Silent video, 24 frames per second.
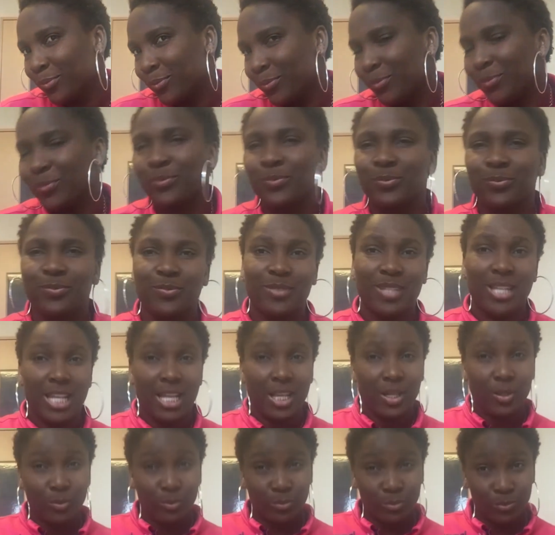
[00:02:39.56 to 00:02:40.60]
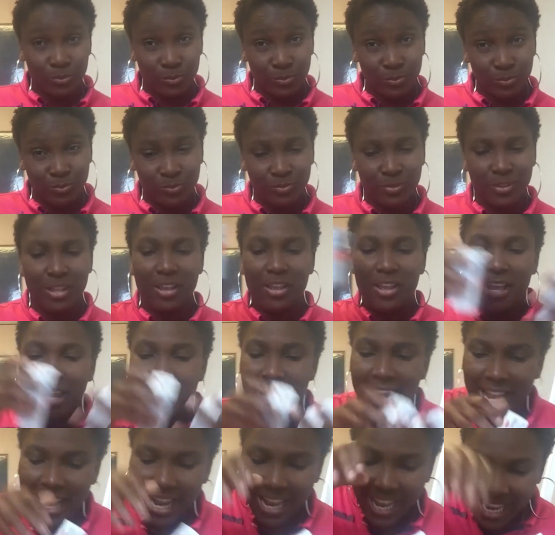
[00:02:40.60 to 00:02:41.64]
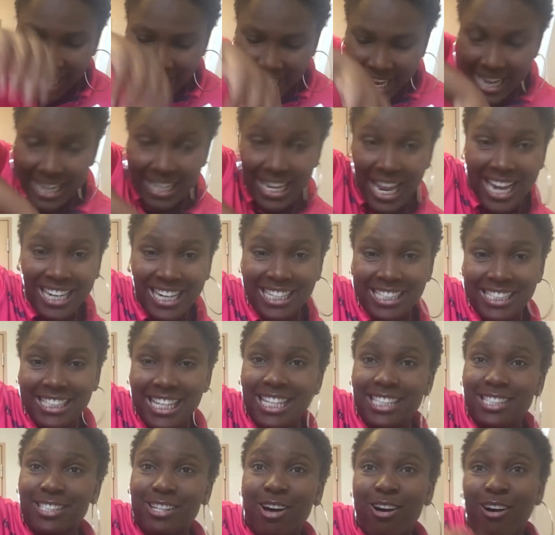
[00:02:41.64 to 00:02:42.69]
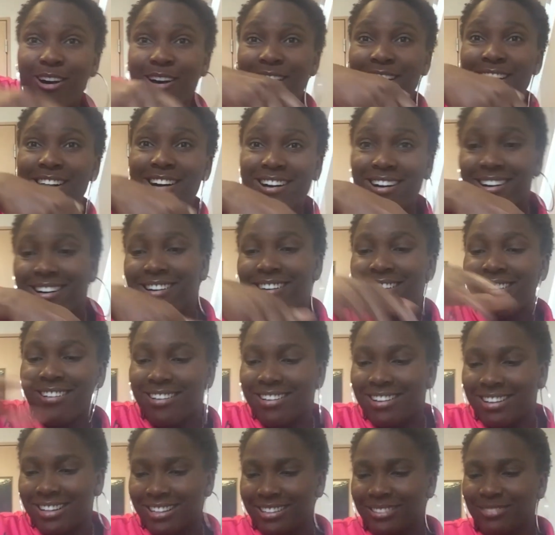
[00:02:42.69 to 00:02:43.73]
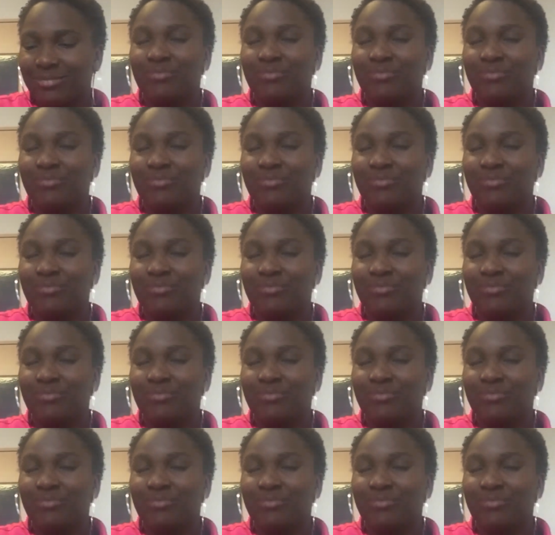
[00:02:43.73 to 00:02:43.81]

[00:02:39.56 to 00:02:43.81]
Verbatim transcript: Hmm. Hmm. And I guess that's all.